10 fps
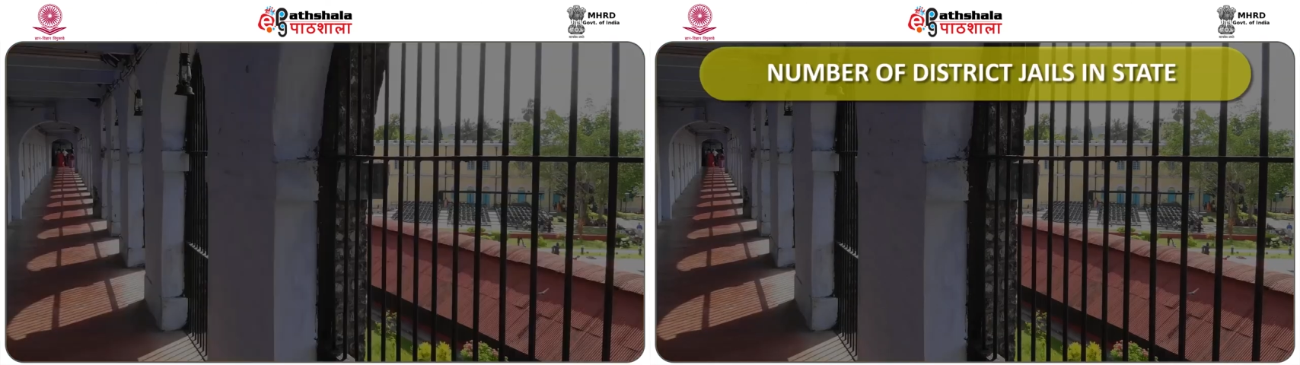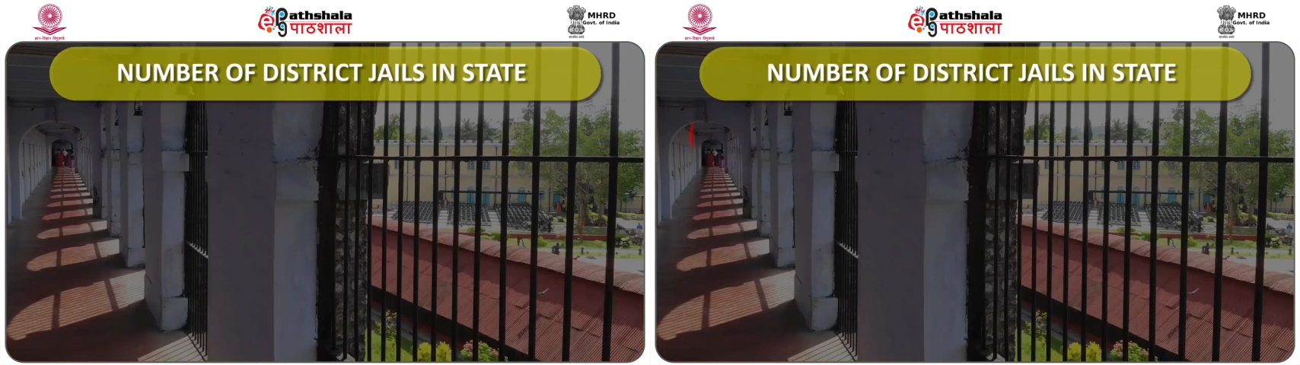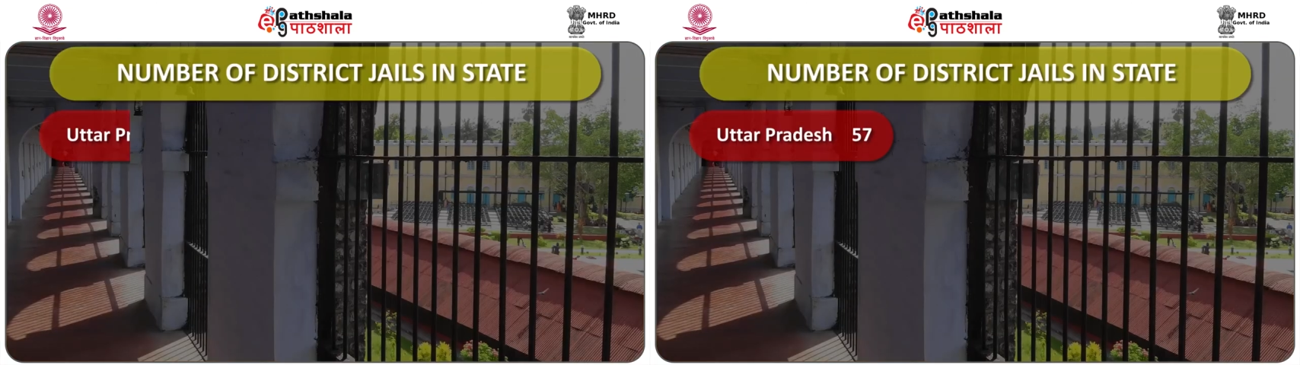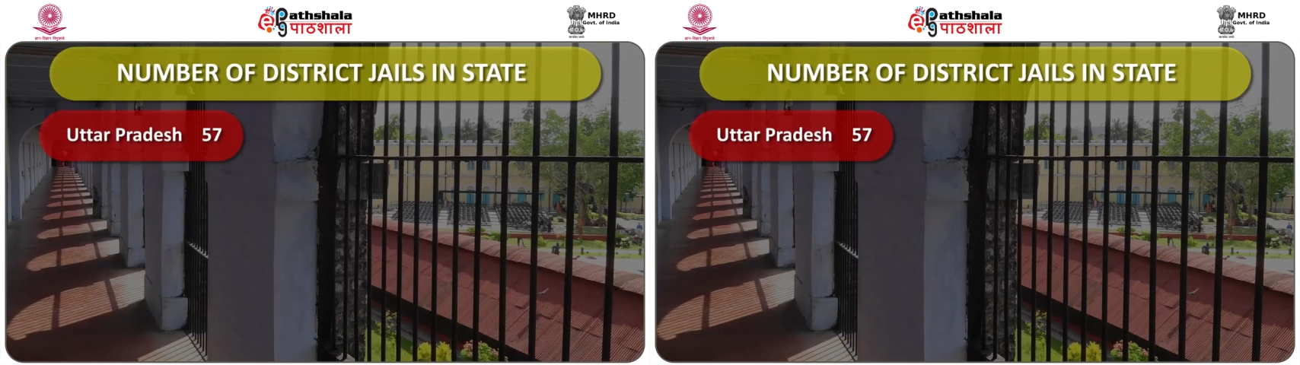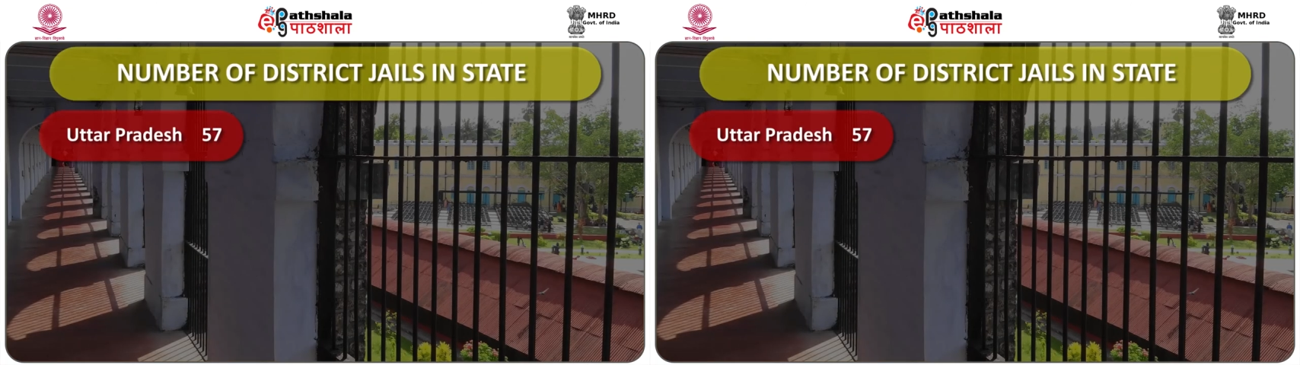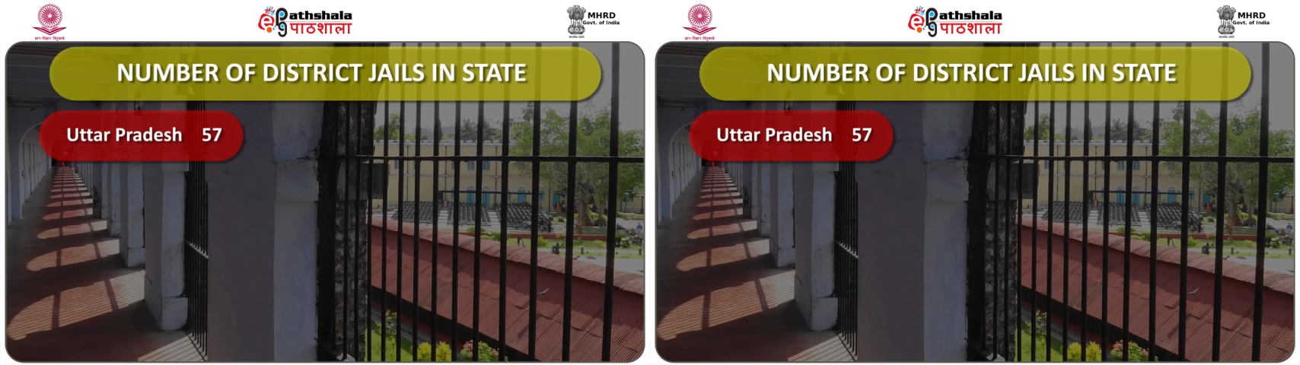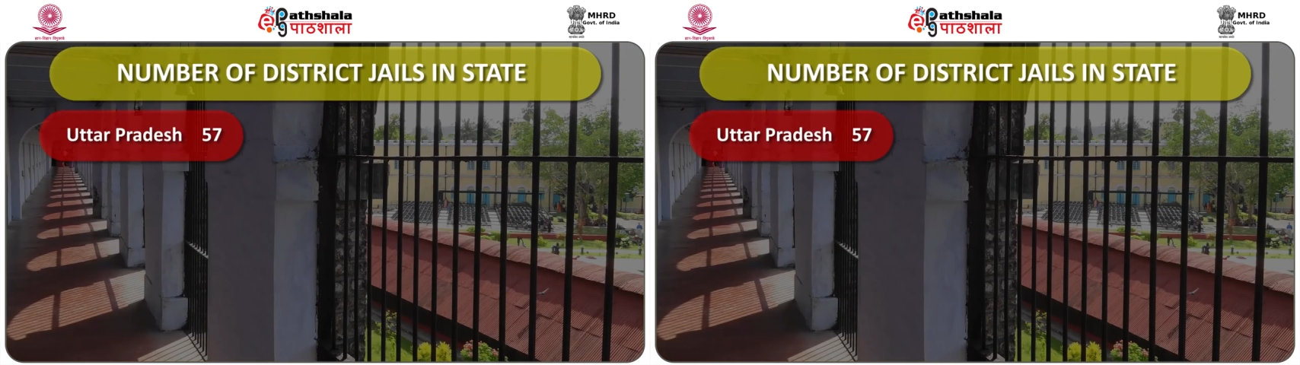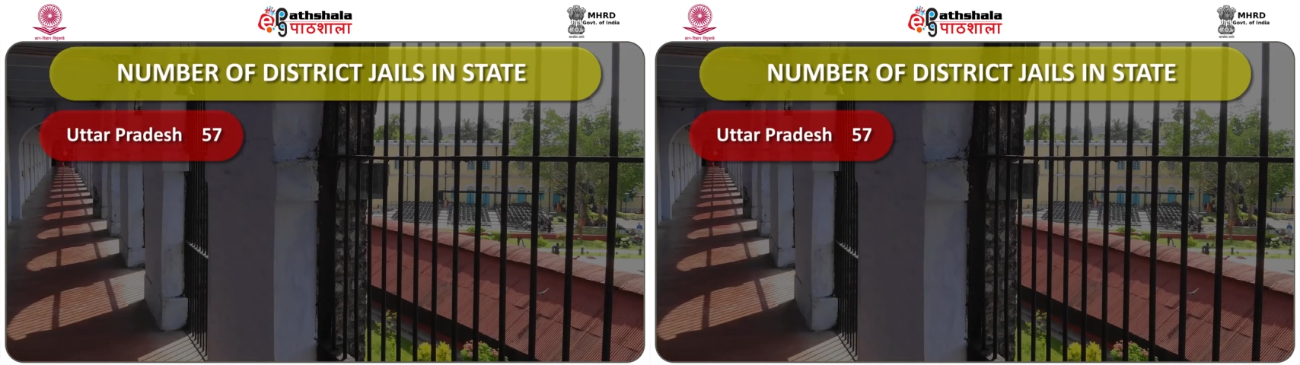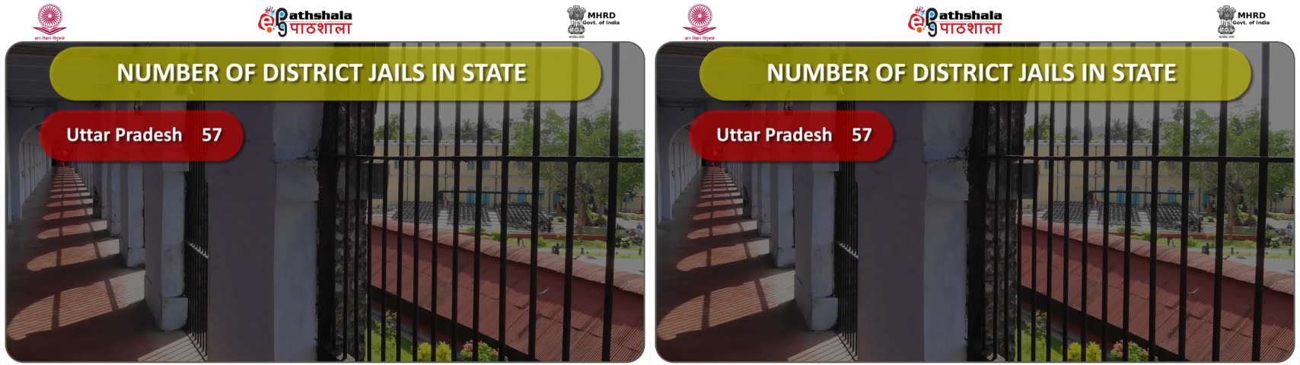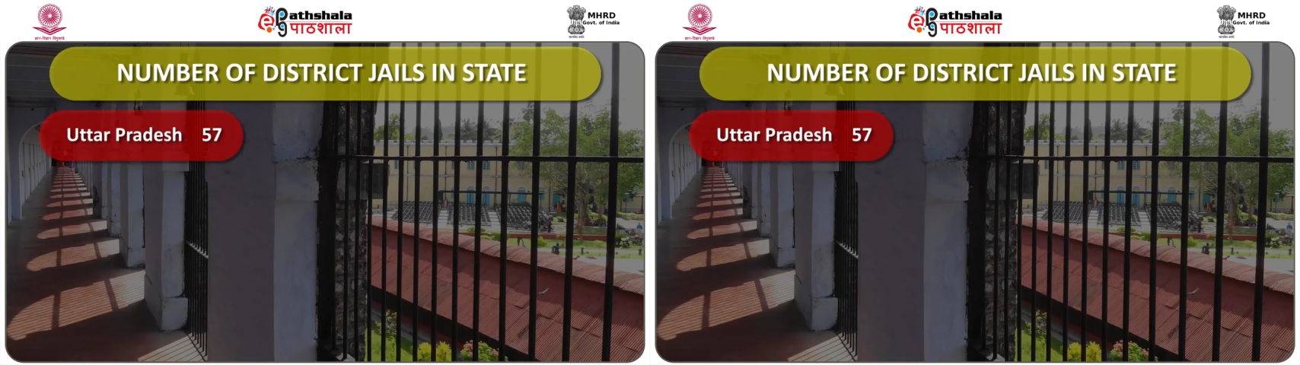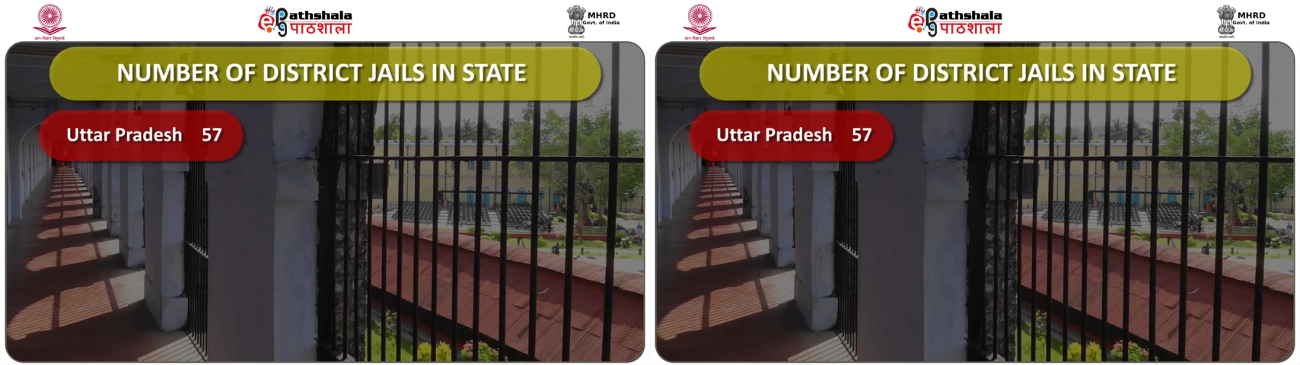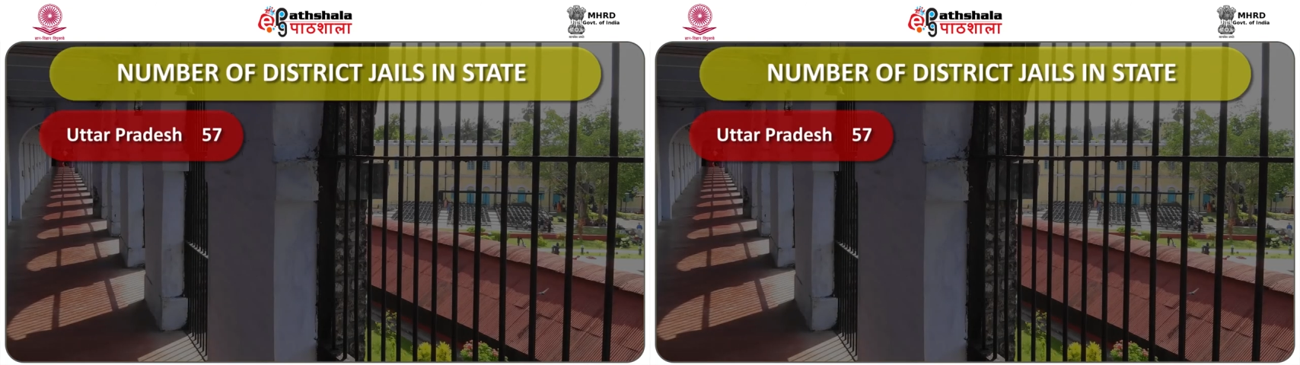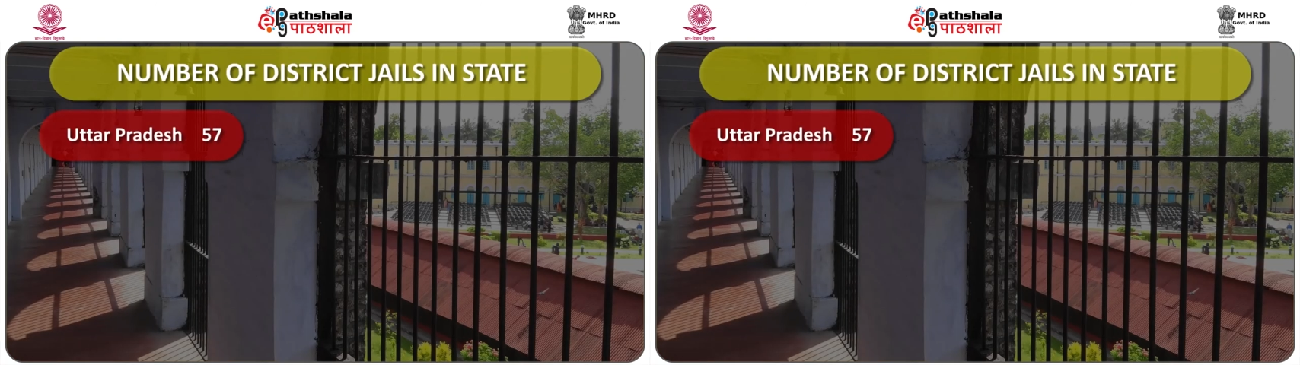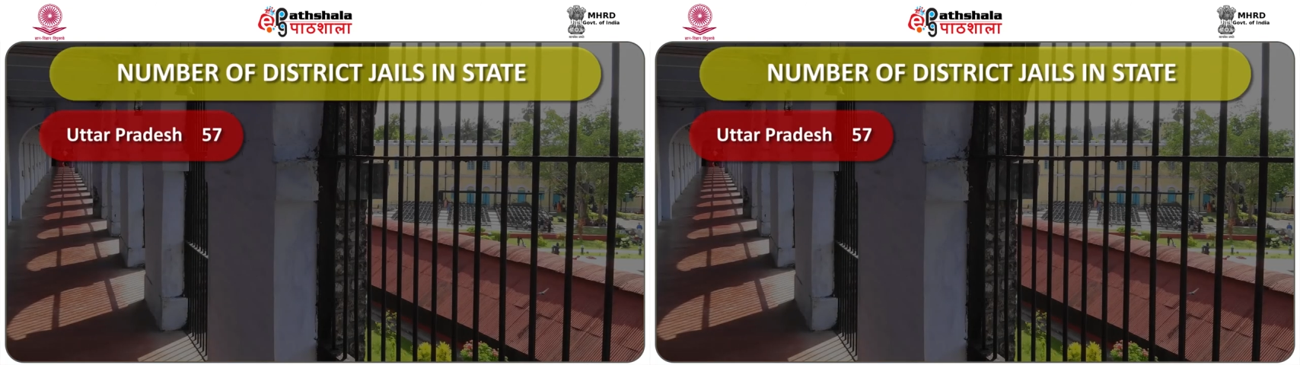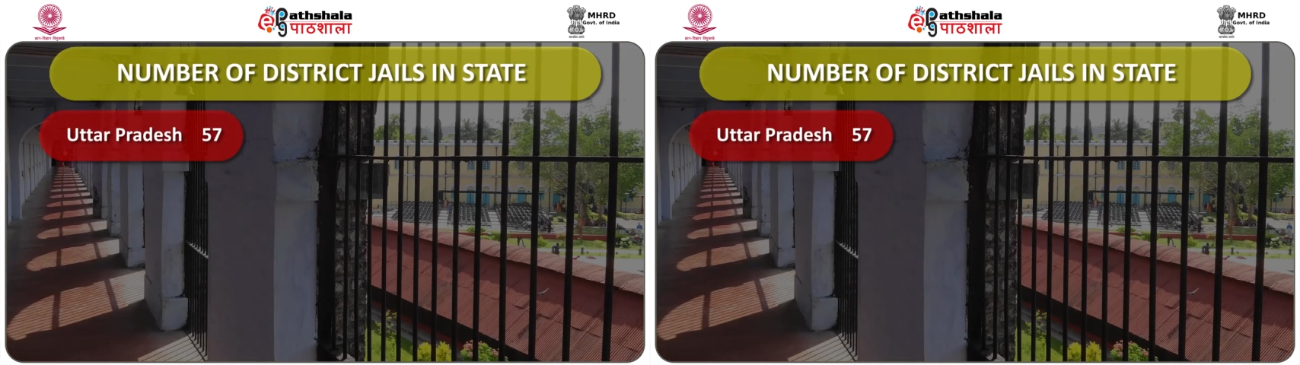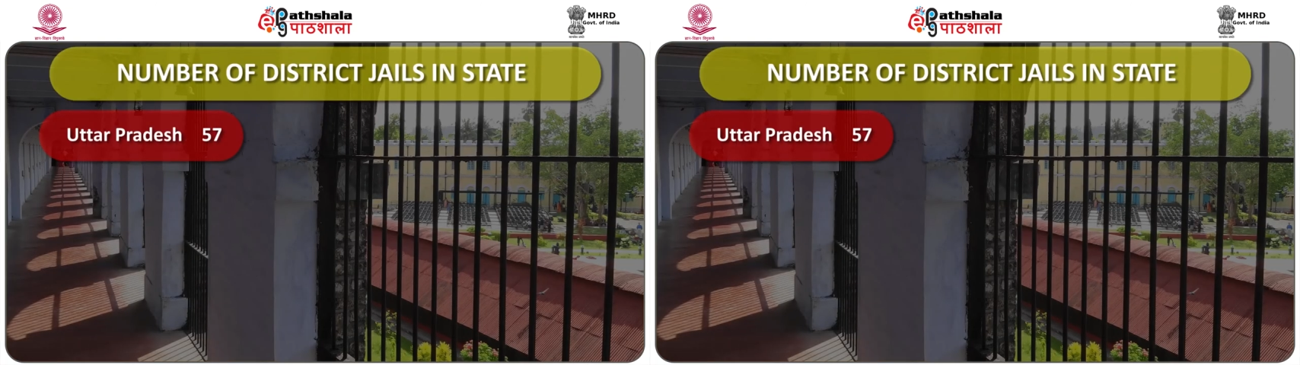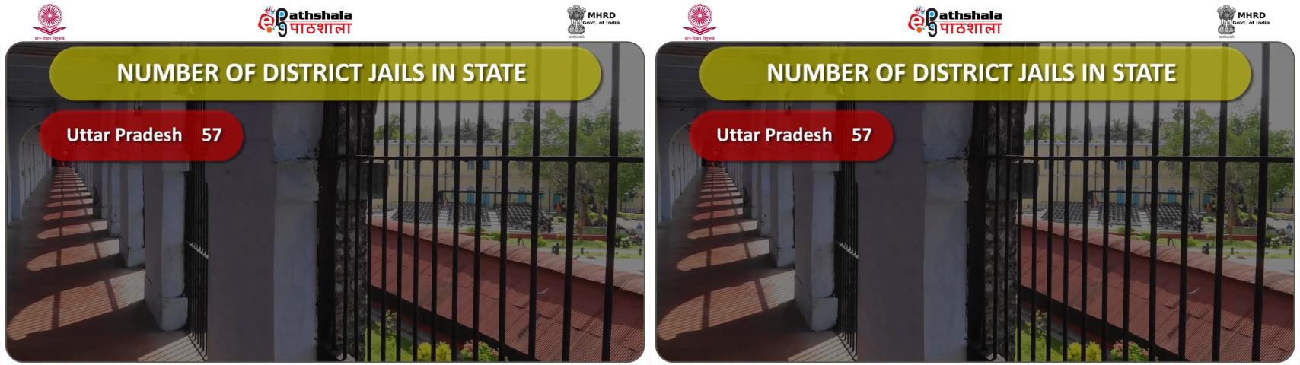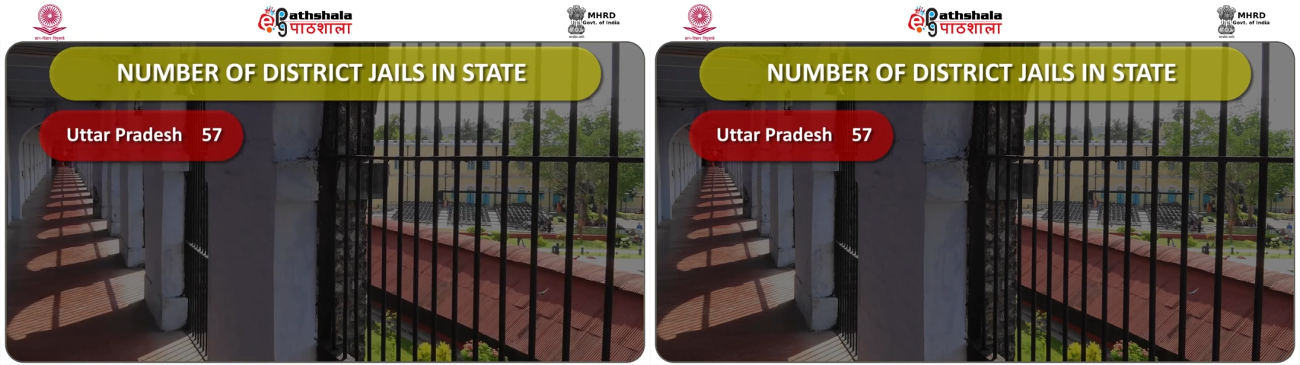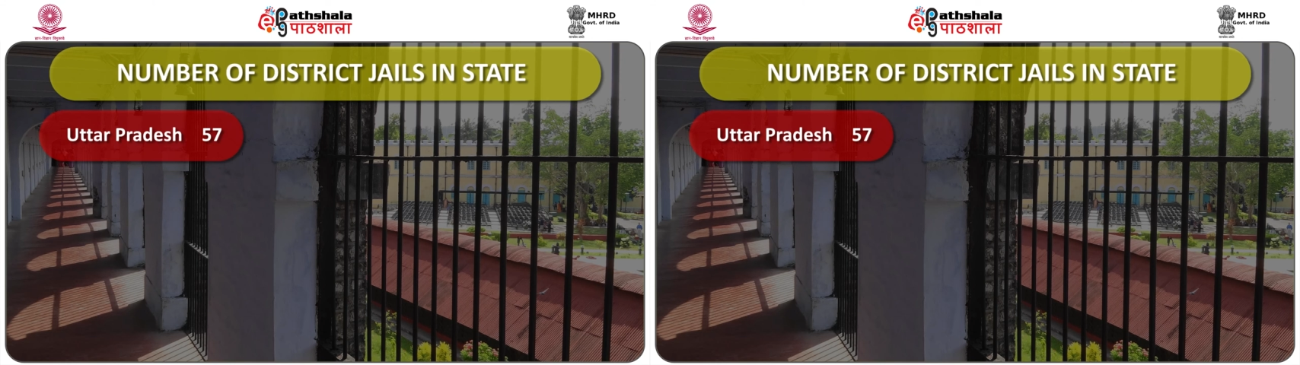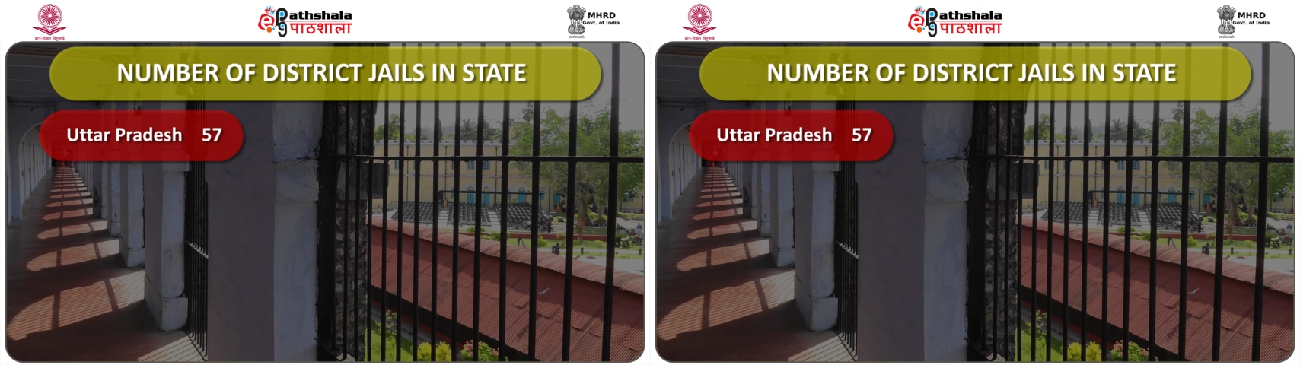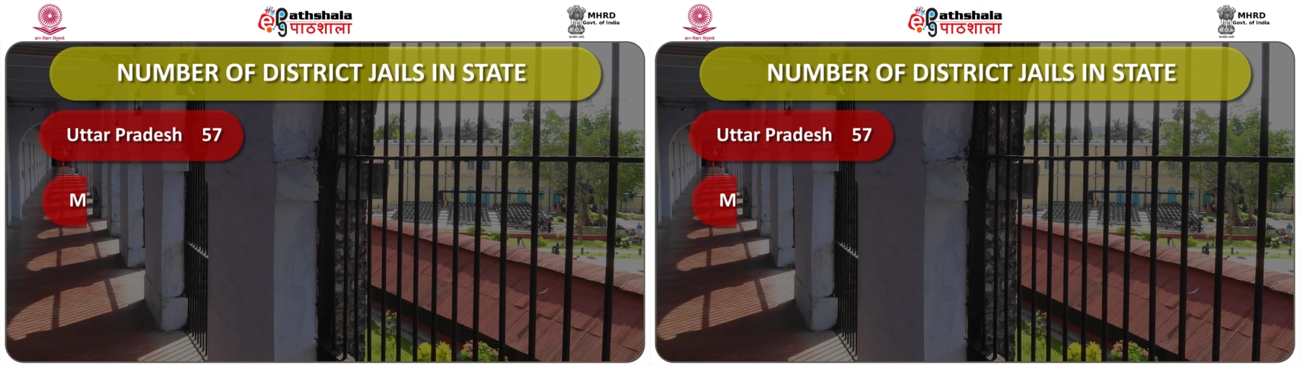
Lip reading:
Nobody's mouth can be seen.